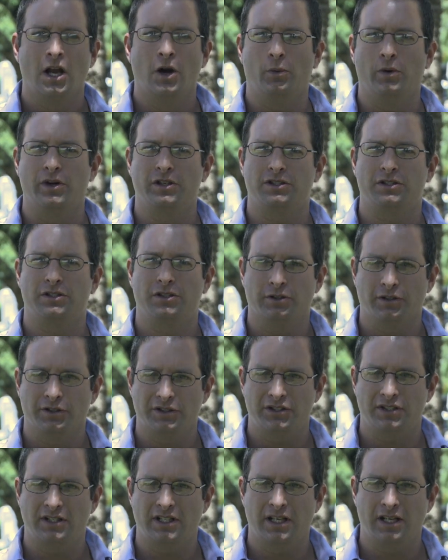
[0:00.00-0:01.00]
we still
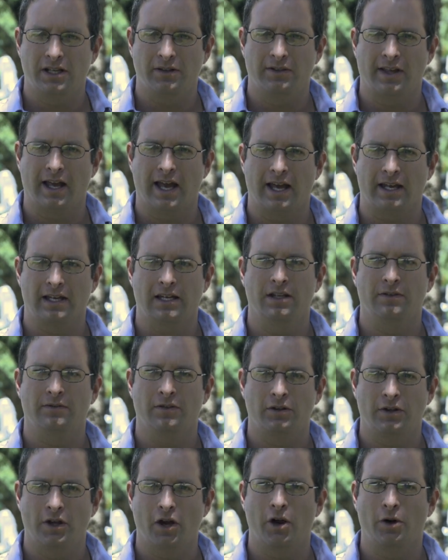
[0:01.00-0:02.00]
see that
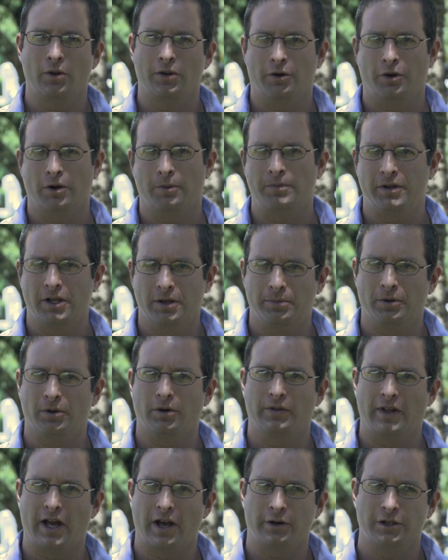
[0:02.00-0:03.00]
even though there are
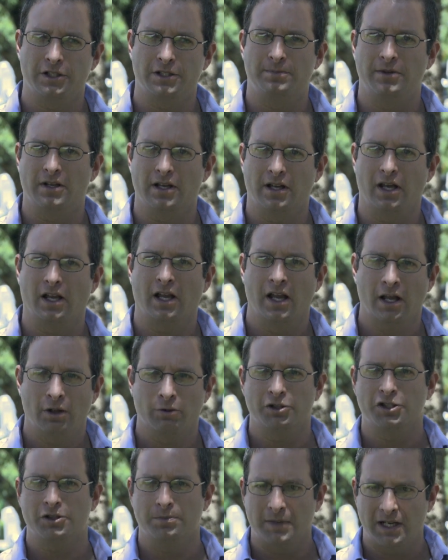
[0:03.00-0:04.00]
people that are speaking
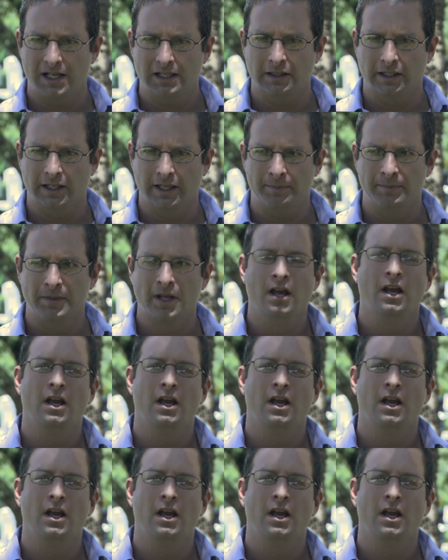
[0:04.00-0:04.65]
English mainly,